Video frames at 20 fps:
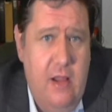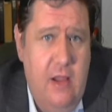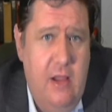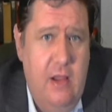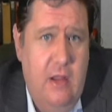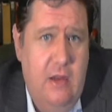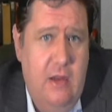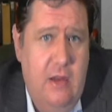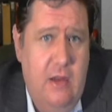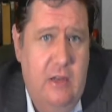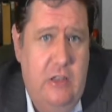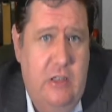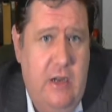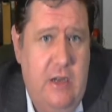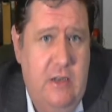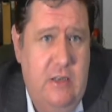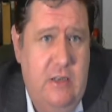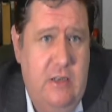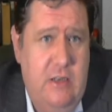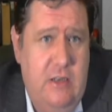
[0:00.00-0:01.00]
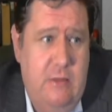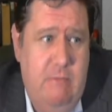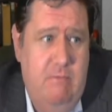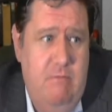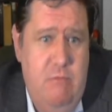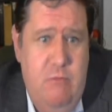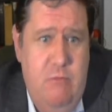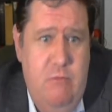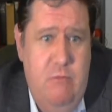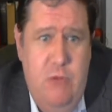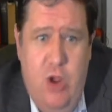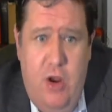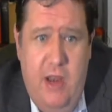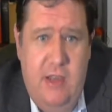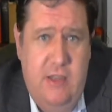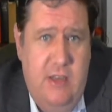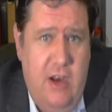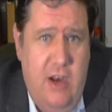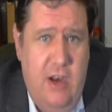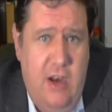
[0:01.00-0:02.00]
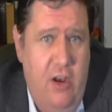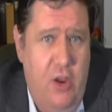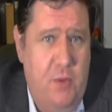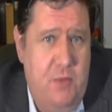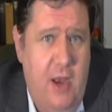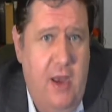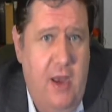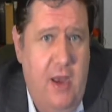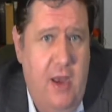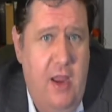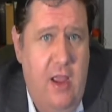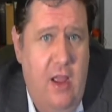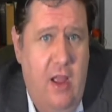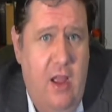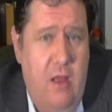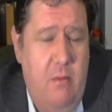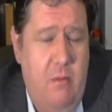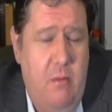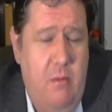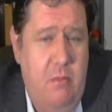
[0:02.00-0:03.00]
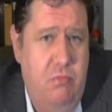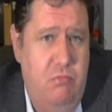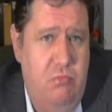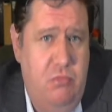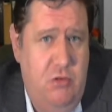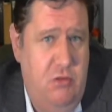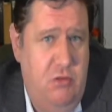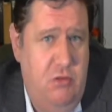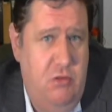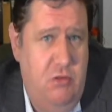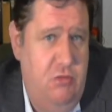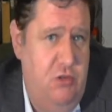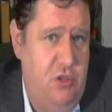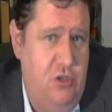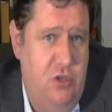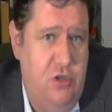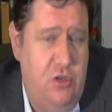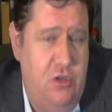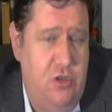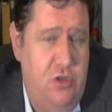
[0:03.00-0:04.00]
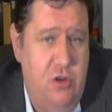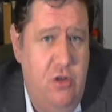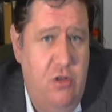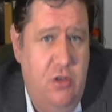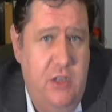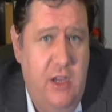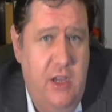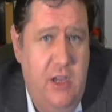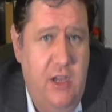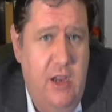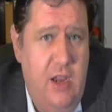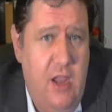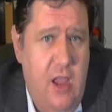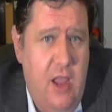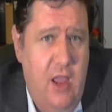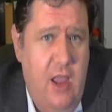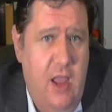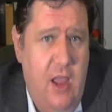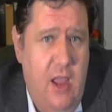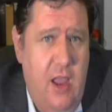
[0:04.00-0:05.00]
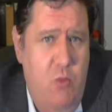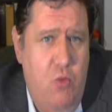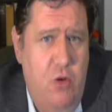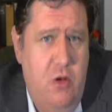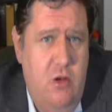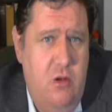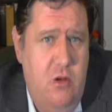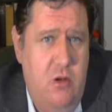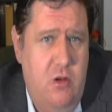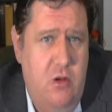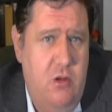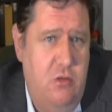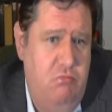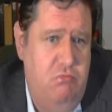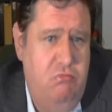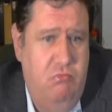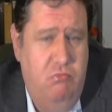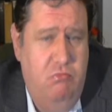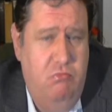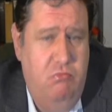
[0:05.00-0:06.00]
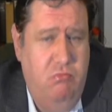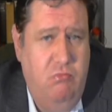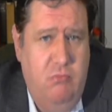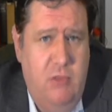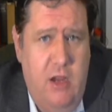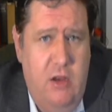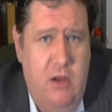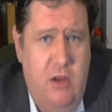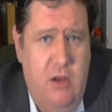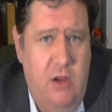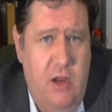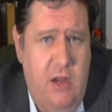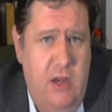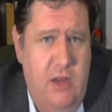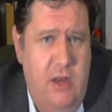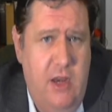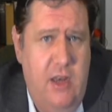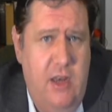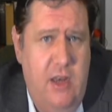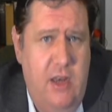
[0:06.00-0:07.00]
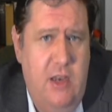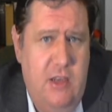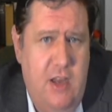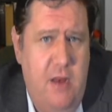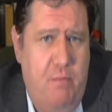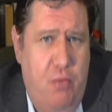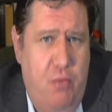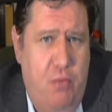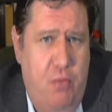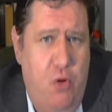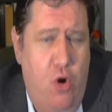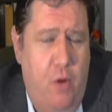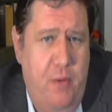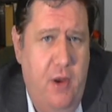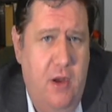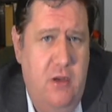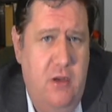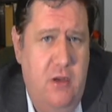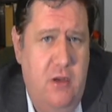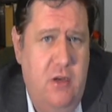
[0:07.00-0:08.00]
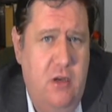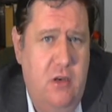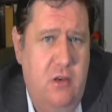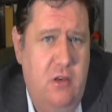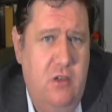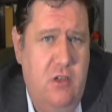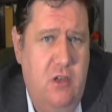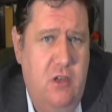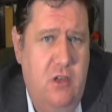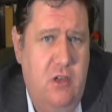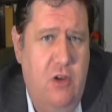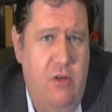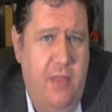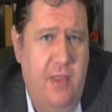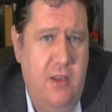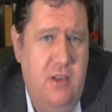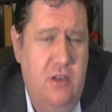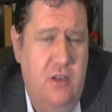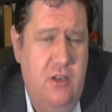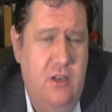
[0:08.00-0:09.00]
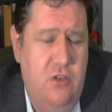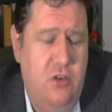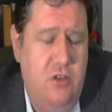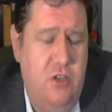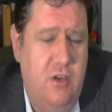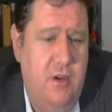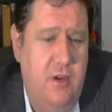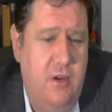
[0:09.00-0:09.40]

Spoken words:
She's not necessarily up to any harm. She's just nosy. It is inappropriate to grant this injunction."